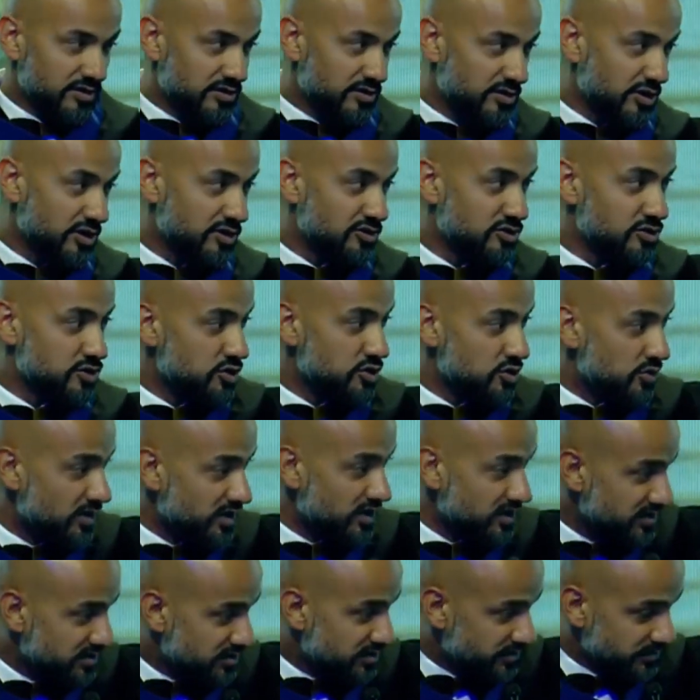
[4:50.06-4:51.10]
Dr.
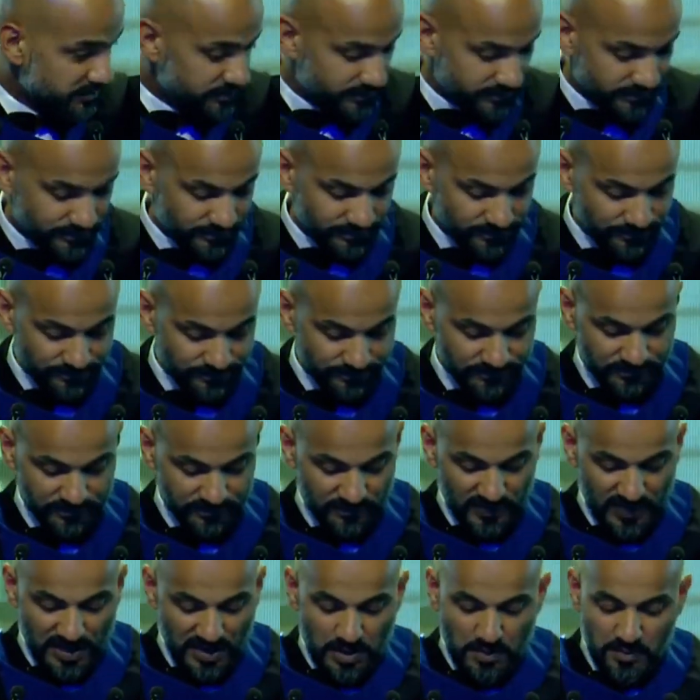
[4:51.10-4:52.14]
Schwartz,
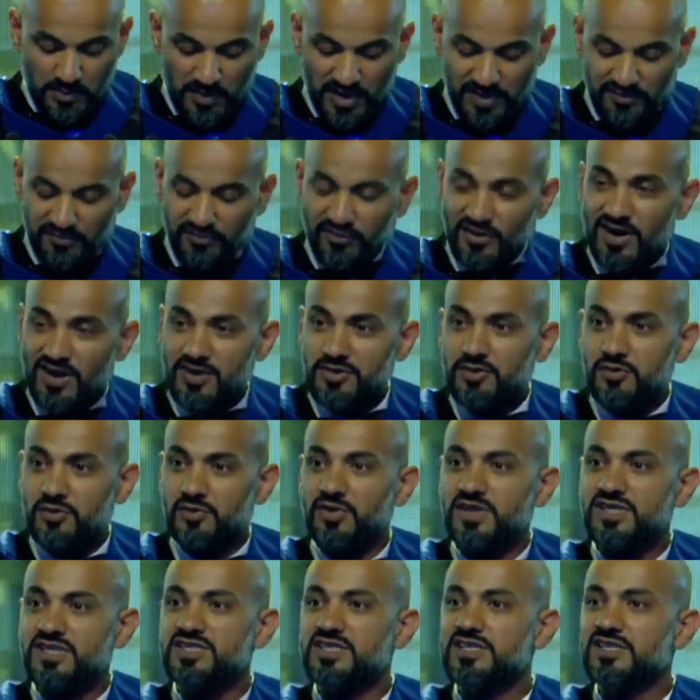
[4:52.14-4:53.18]
my father
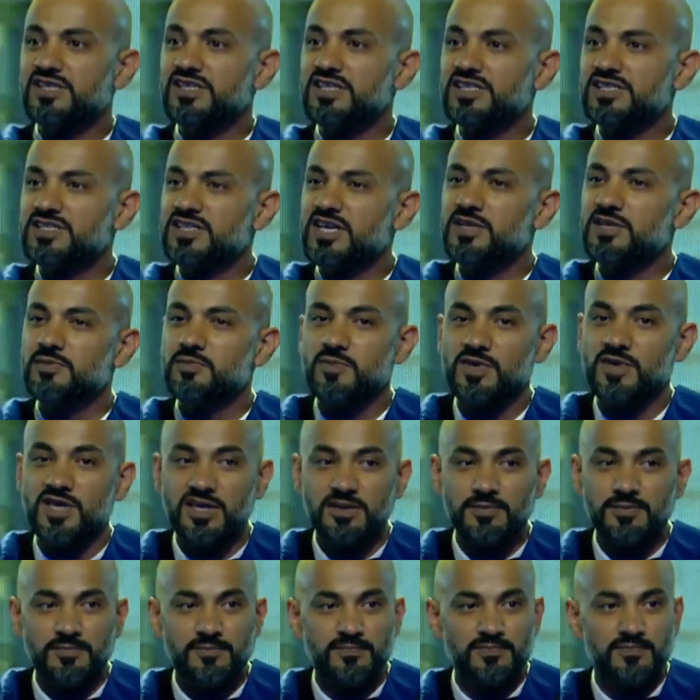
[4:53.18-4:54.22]
recently sent
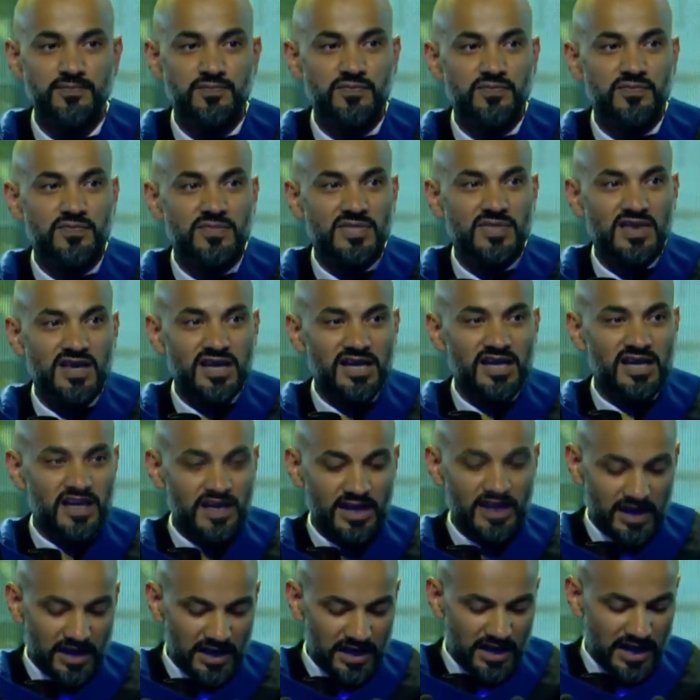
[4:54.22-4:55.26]
me
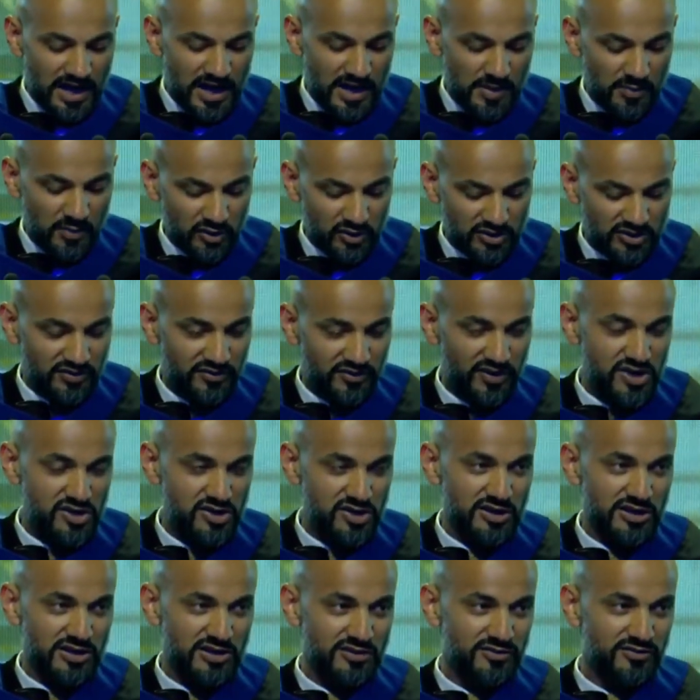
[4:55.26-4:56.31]
a
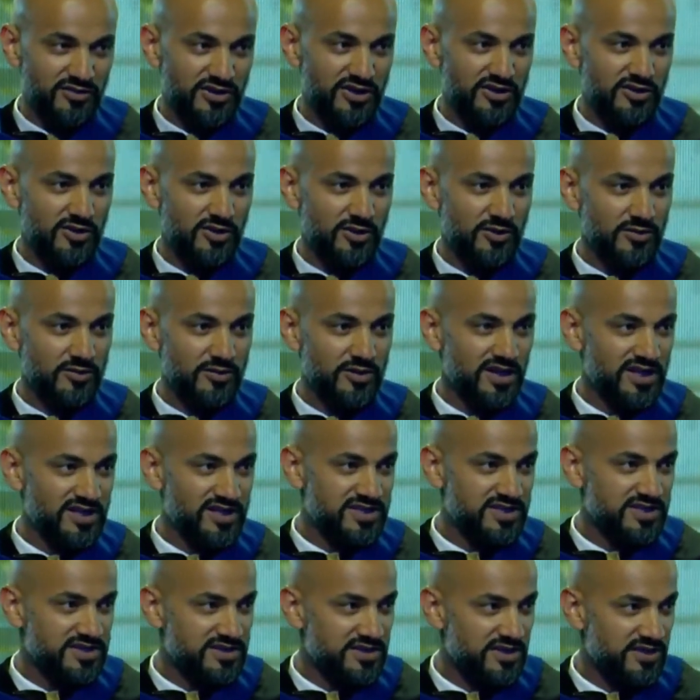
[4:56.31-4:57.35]
motivational video
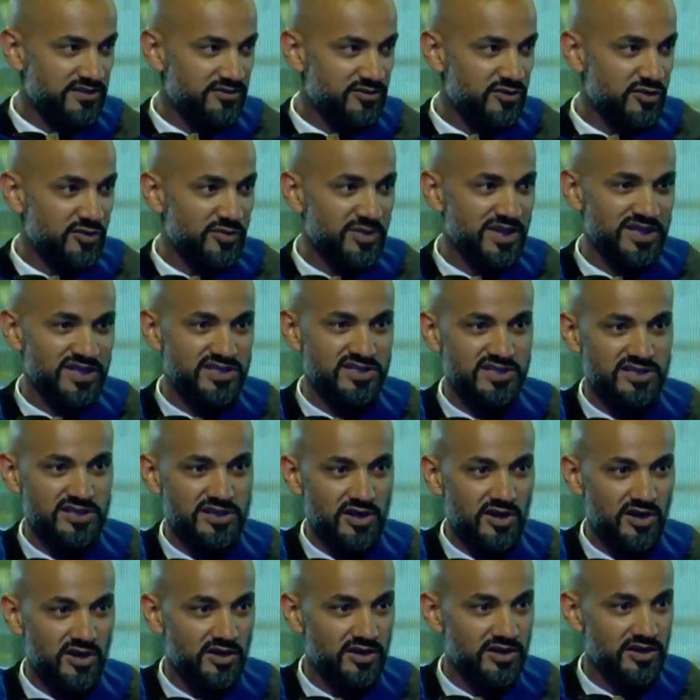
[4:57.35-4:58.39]
that's a few minutes
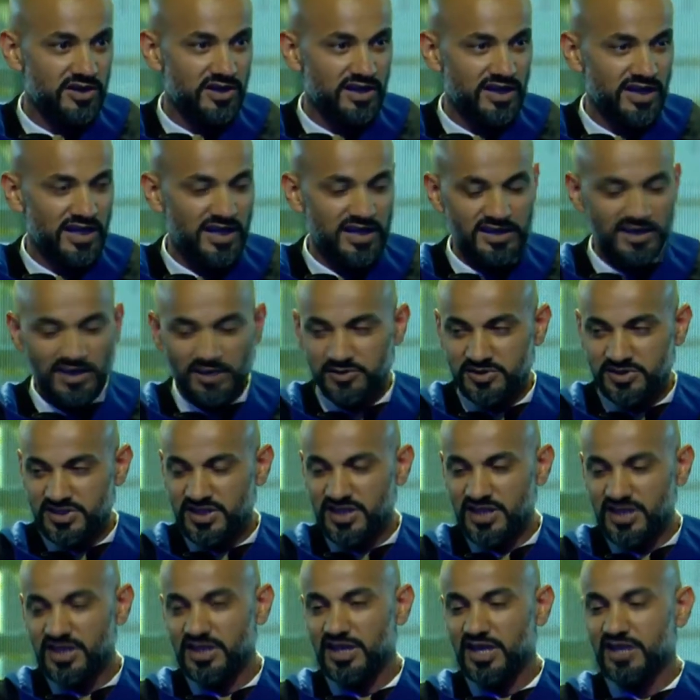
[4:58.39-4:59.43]
long, and I was
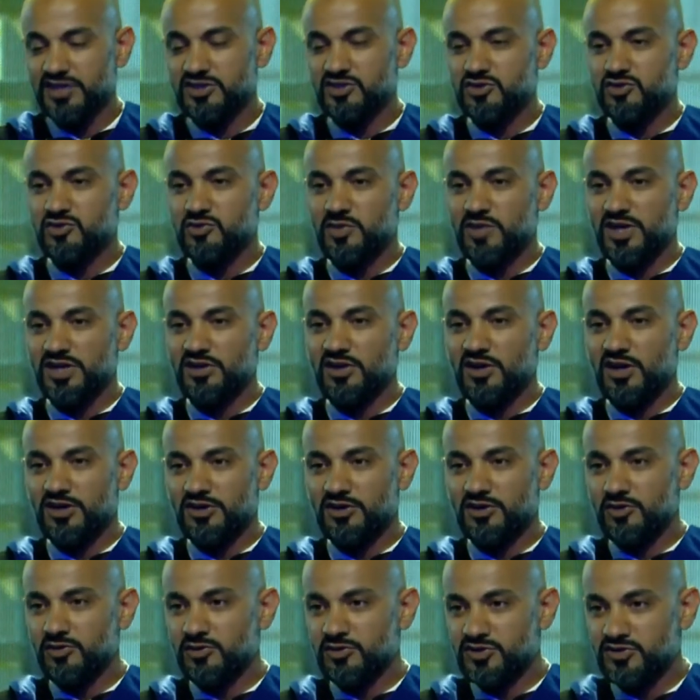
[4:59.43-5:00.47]
sitting next to my
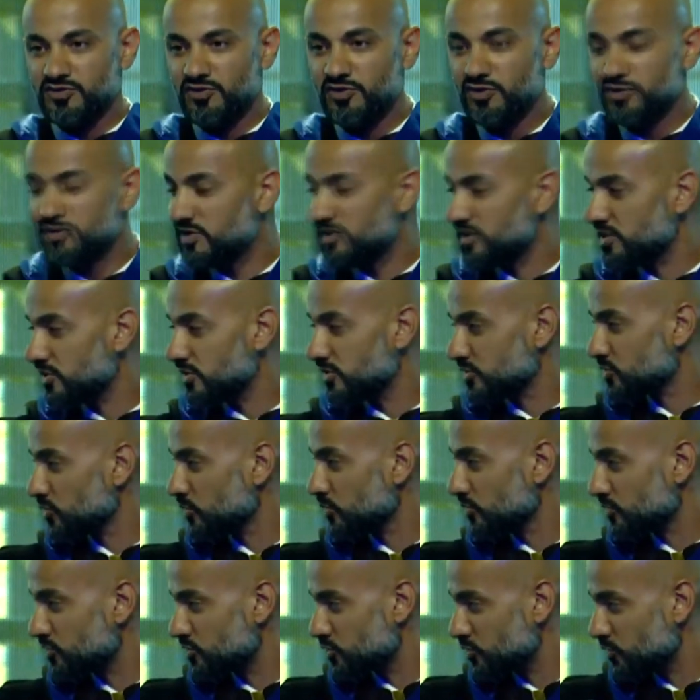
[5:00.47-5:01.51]
daughter who's 14 years
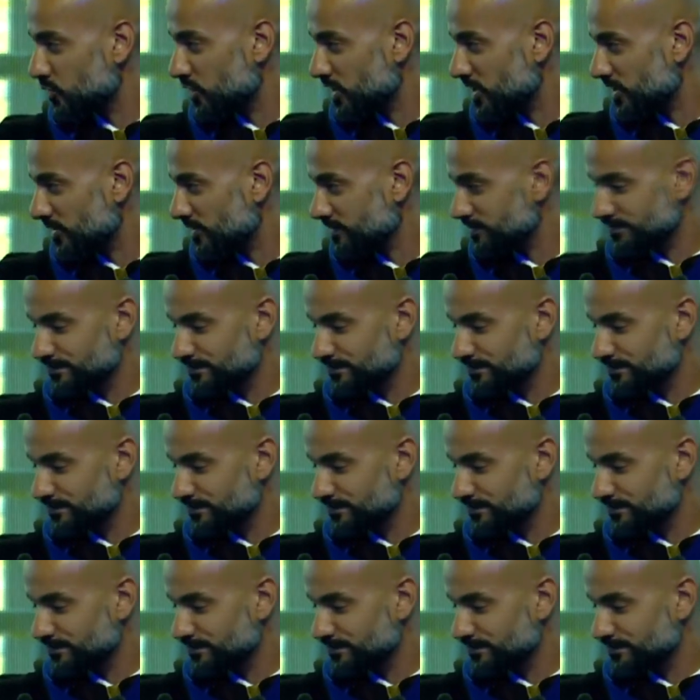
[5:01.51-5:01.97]
old, Judy.